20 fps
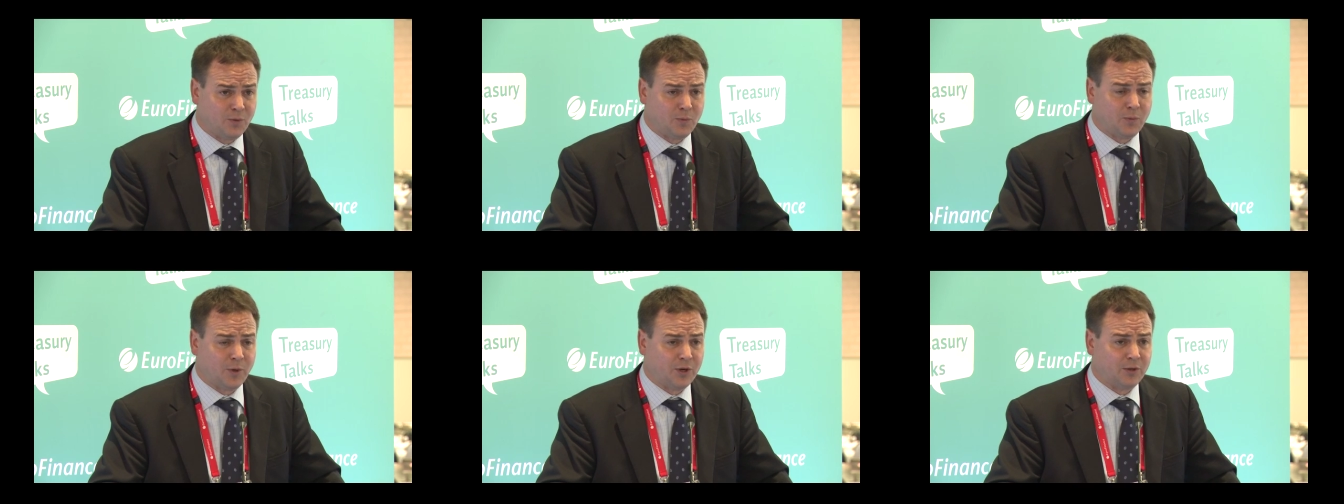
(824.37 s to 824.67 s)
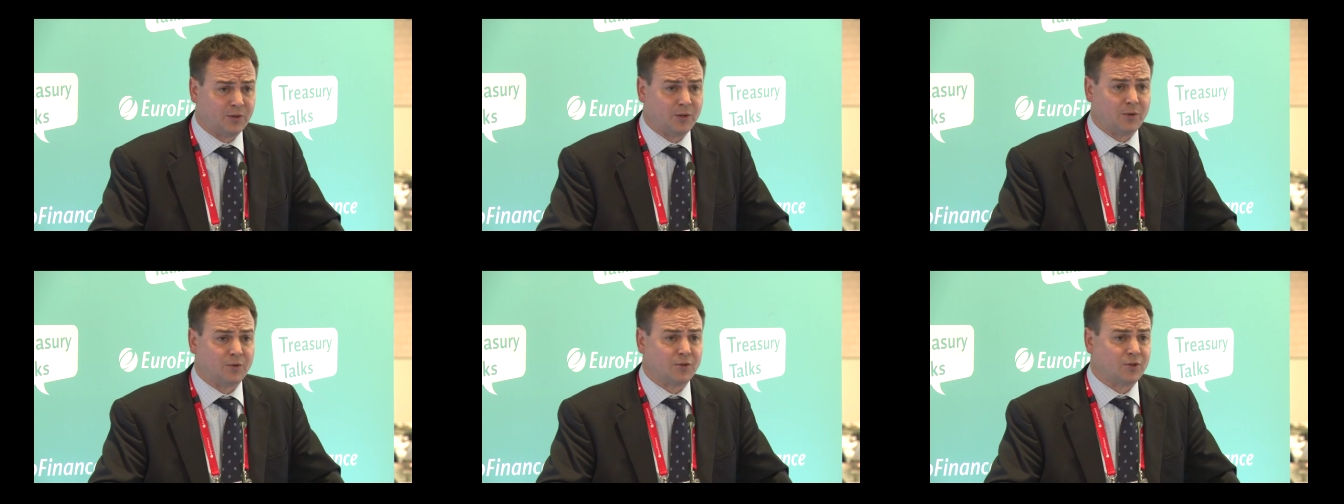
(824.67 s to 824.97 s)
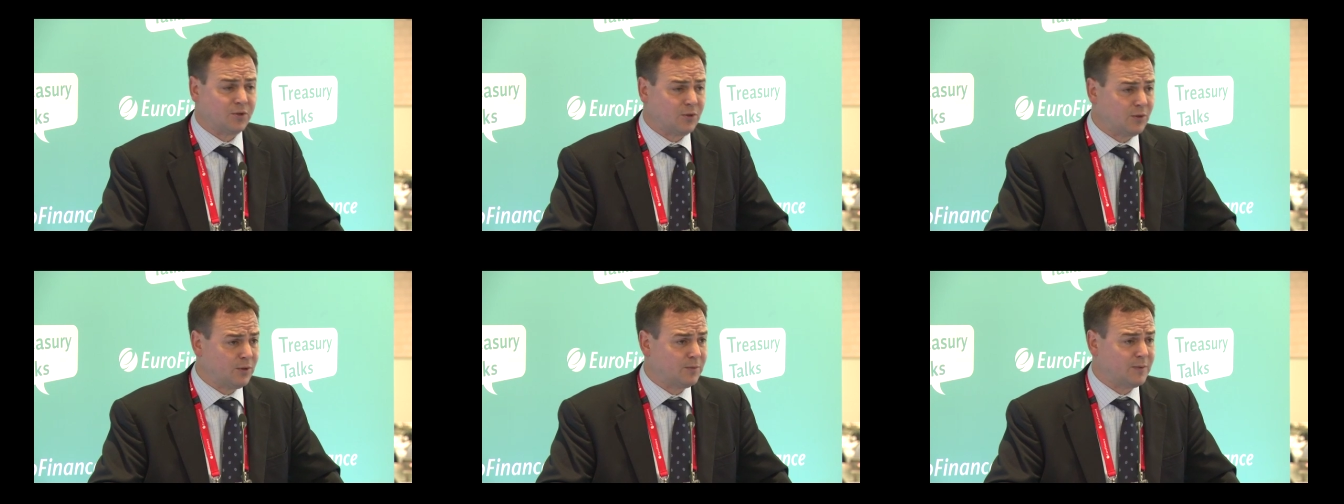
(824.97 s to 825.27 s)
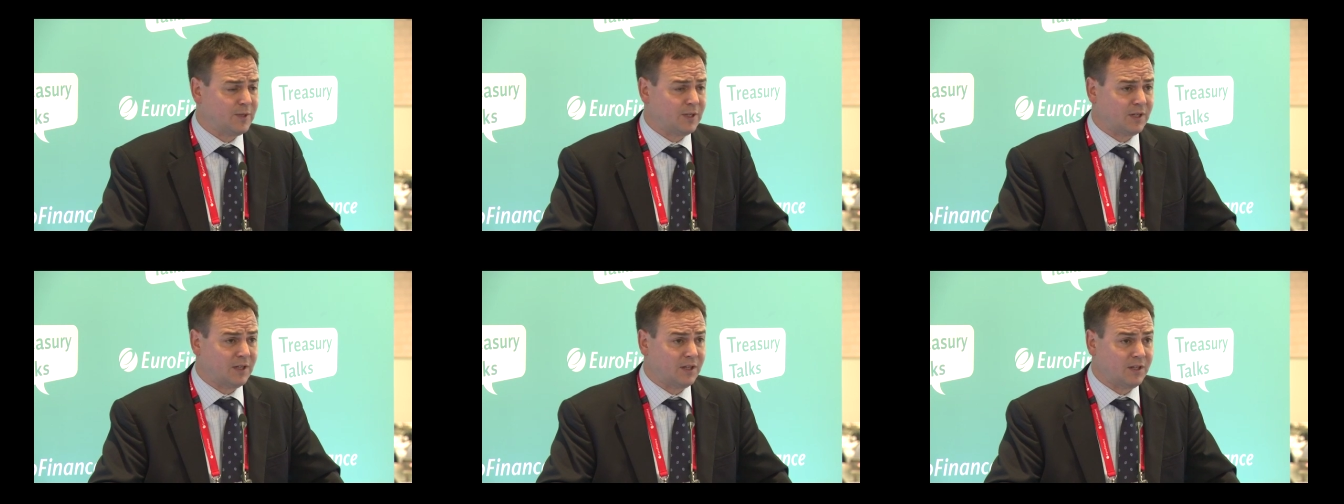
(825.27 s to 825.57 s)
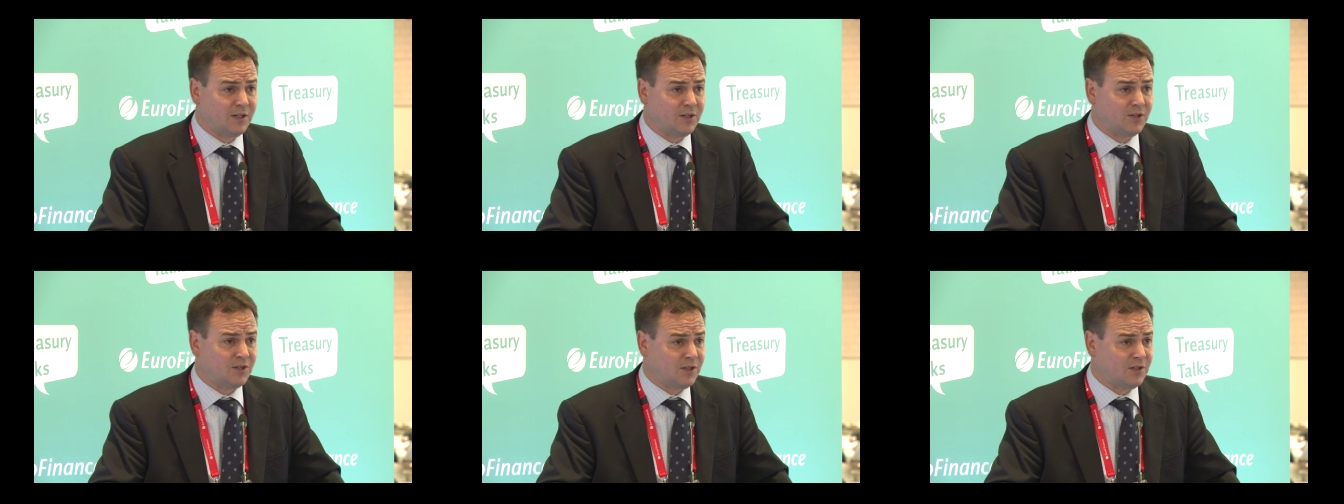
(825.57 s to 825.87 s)
where those terms and
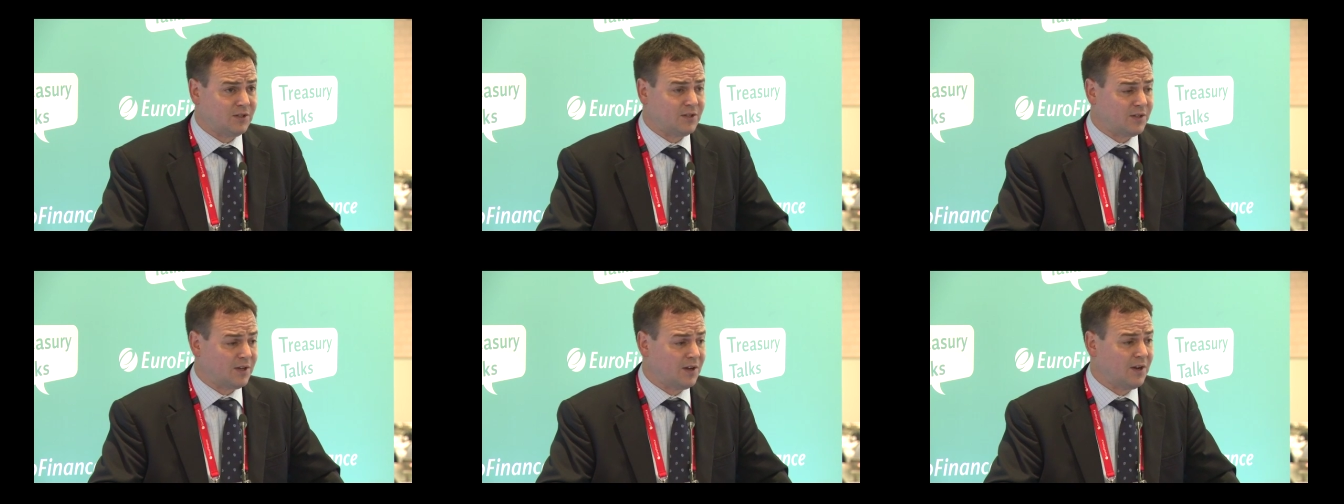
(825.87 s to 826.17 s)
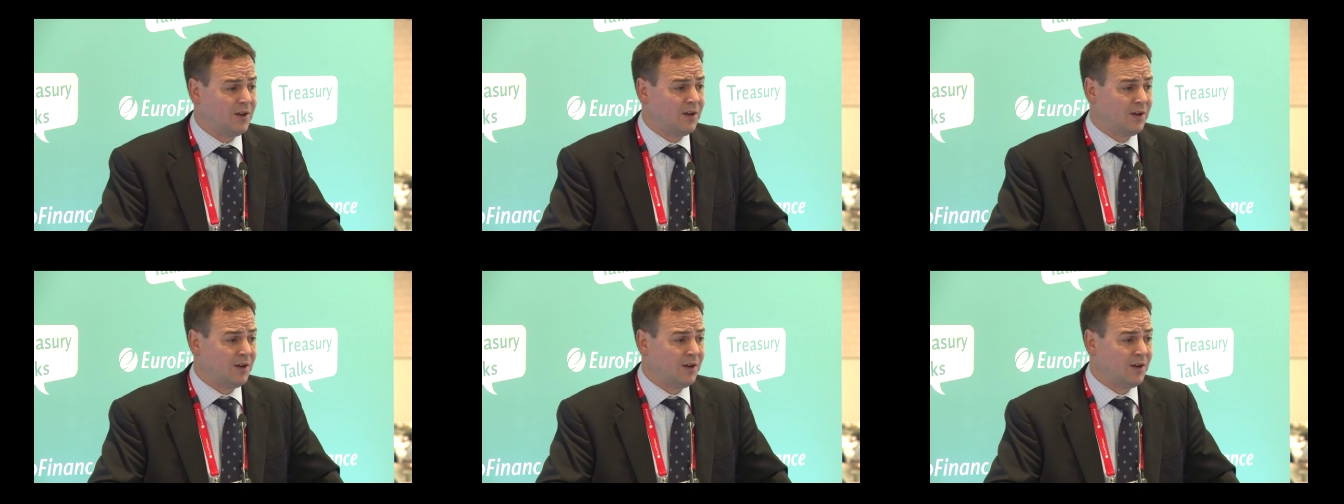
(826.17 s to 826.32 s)
conditions